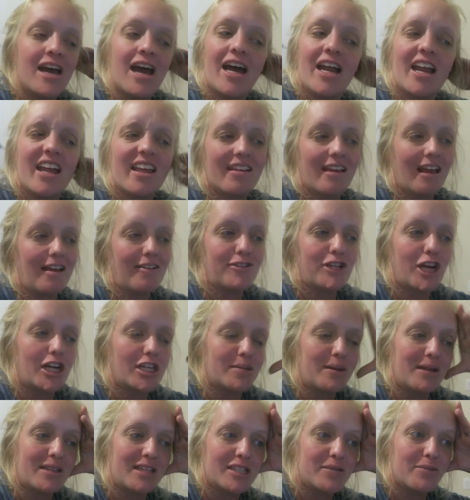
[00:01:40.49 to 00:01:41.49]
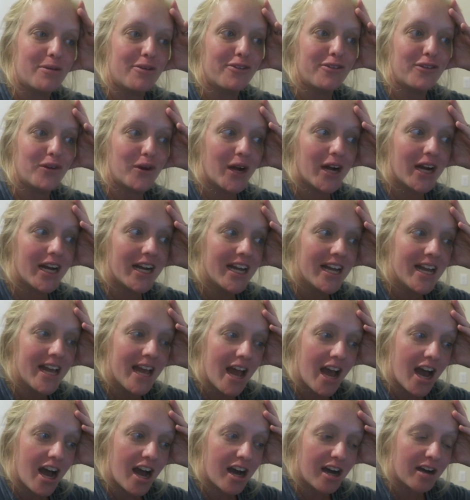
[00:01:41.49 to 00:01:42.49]
I, have talked about this before
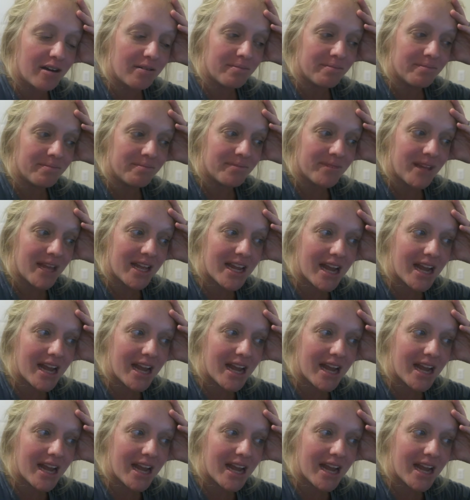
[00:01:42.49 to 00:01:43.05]
um,